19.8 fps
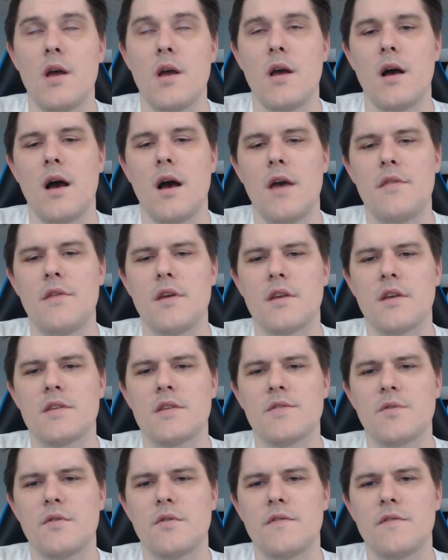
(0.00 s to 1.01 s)
I think
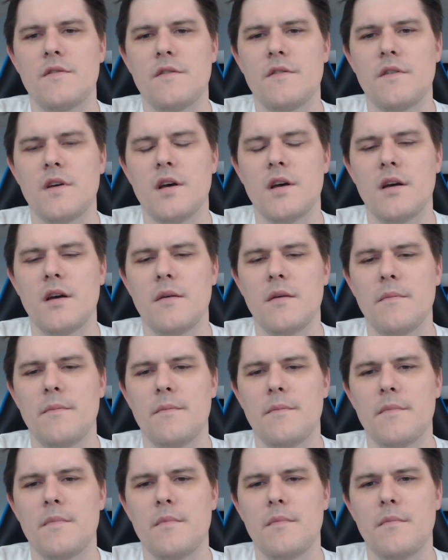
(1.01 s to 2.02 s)
sort of...
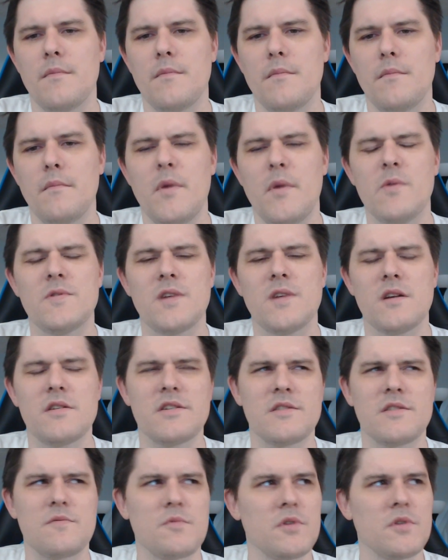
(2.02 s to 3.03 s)
Mosar is
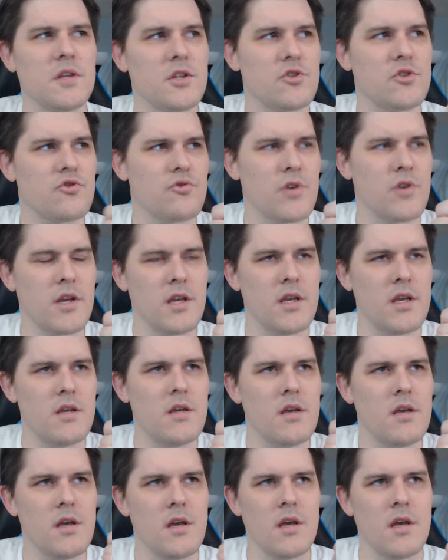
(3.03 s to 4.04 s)
just really tricky.
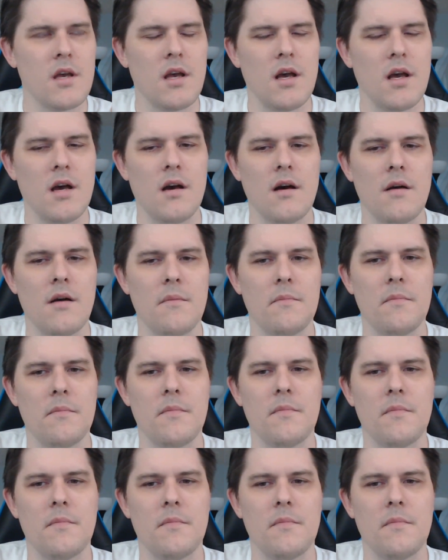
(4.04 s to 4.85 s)
And